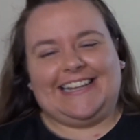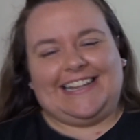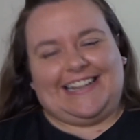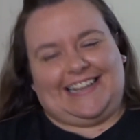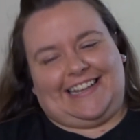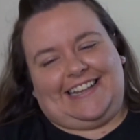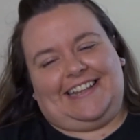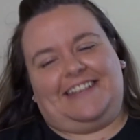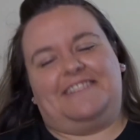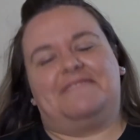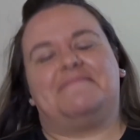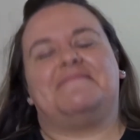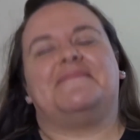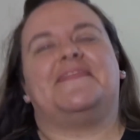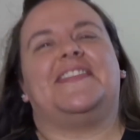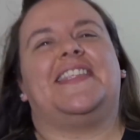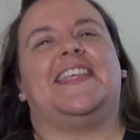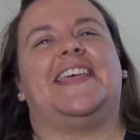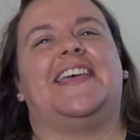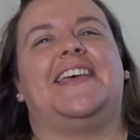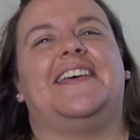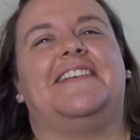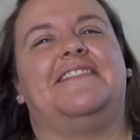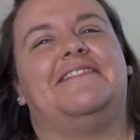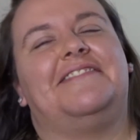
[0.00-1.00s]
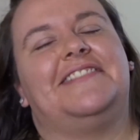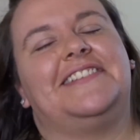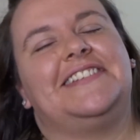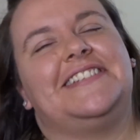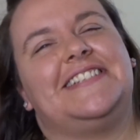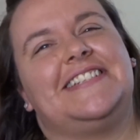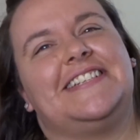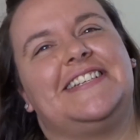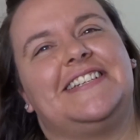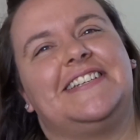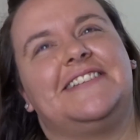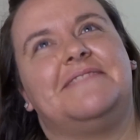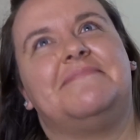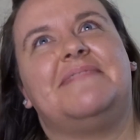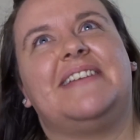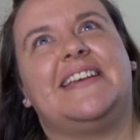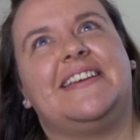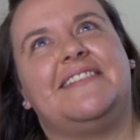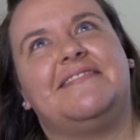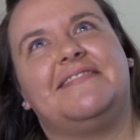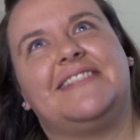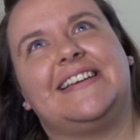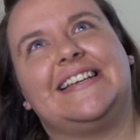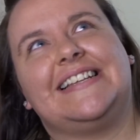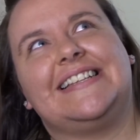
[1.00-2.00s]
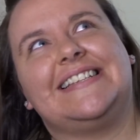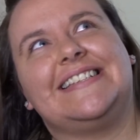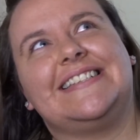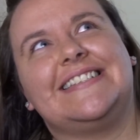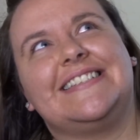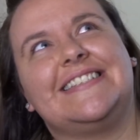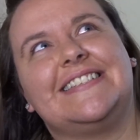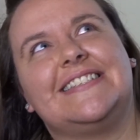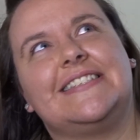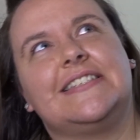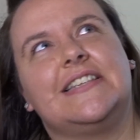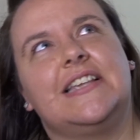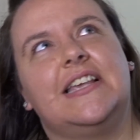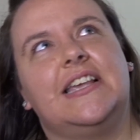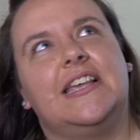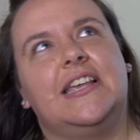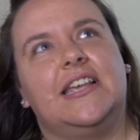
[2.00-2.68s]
I wanted a pair of Vans.